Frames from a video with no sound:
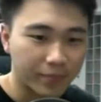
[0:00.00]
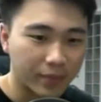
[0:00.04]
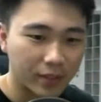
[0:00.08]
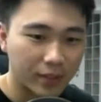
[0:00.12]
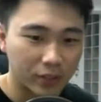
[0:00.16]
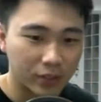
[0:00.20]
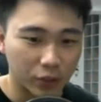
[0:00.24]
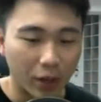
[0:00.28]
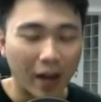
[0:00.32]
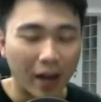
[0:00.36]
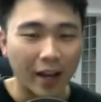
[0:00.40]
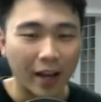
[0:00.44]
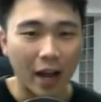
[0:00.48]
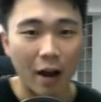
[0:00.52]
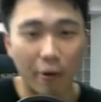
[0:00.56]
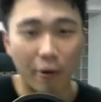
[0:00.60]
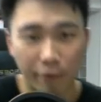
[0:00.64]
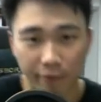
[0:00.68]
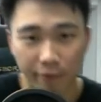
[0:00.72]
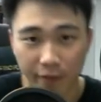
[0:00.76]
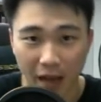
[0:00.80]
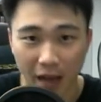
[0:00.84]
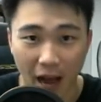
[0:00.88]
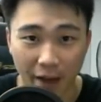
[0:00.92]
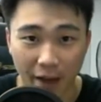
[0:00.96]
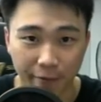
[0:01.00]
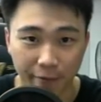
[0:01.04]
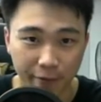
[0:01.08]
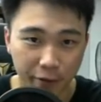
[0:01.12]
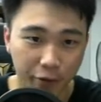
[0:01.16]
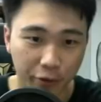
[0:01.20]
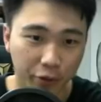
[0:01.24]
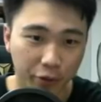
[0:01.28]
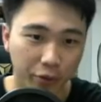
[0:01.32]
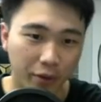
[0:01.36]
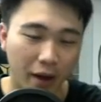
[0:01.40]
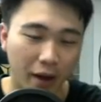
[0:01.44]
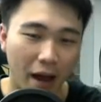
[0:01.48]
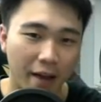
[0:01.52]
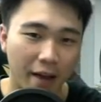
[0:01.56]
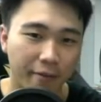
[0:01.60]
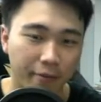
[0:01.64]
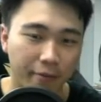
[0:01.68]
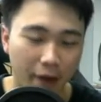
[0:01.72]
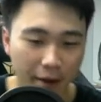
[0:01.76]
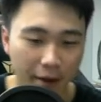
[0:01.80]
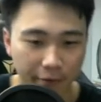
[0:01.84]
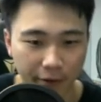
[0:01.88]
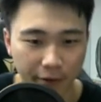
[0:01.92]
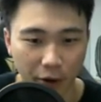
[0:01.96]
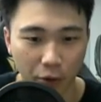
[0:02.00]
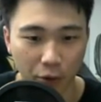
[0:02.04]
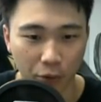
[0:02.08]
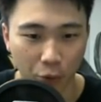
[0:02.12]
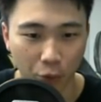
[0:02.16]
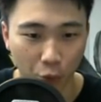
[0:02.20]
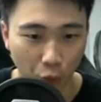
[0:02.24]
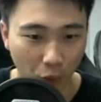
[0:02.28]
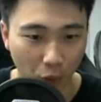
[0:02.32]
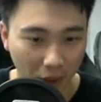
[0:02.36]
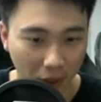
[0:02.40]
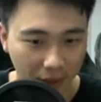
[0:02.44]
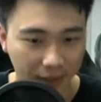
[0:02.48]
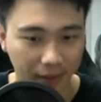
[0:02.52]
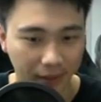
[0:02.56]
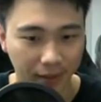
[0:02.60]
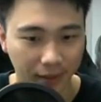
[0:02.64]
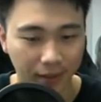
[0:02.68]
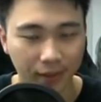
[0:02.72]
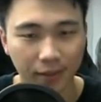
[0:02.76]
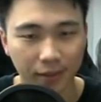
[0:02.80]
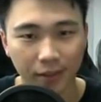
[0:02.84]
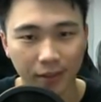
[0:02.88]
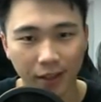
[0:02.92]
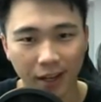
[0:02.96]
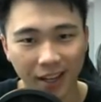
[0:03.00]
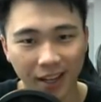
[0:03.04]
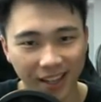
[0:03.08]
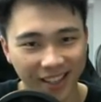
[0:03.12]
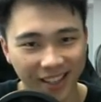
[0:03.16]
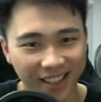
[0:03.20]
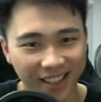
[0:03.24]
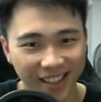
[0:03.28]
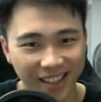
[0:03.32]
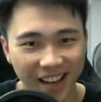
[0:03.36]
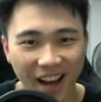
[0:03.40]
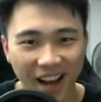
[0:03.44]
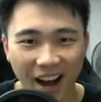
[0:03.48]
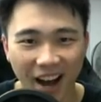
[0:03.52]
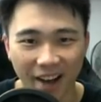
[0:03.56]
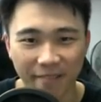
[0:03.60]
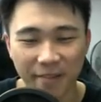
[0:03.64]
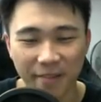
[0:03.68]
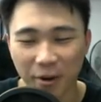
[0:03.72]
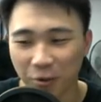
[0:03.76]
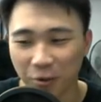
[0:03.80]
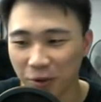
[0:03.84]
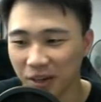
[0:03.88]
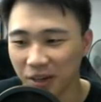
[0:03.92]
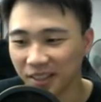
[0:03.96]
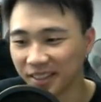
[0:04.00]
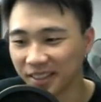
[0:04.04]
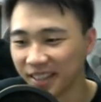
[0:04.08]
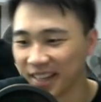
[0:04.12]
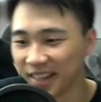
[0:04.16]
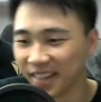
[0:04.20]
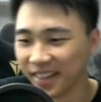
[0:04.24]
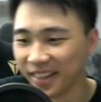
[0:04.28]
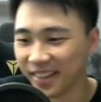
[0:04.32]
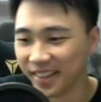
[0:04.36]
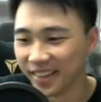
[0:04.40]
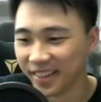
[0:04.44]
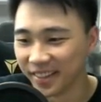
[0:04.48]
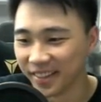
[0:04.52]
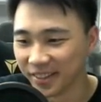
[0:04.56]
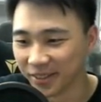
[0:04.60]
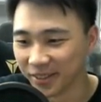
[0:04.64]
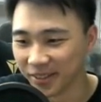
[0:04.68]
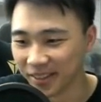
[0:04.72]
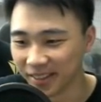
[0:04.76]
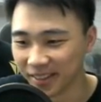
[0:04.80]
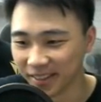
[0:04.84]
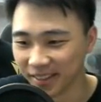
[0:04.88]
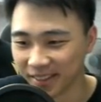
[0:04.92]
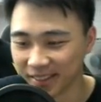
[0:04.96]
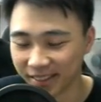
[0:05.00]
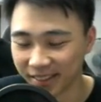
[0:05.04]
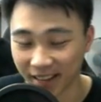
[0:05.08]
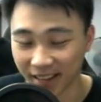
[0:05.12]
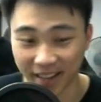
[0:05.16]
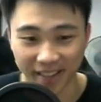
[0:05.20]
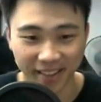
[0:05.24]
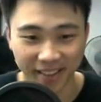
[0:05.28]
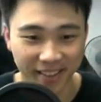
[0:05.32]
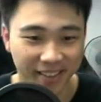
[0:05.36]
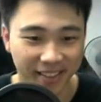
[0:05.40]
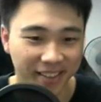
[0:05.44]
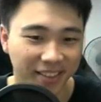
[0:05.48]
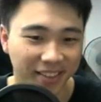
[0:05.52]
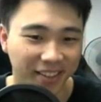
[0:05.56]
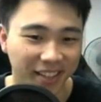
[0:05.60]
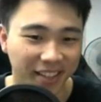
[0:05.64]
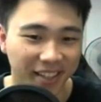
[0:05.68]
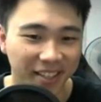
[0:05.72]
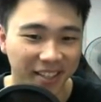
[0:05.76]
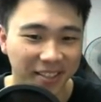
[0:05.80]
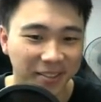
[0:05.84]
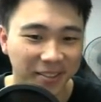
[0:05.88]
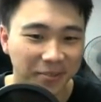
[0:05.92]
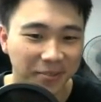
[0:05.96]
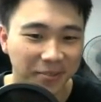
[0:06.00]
So I feel you. I felt worse. I felt worse than that. Okay.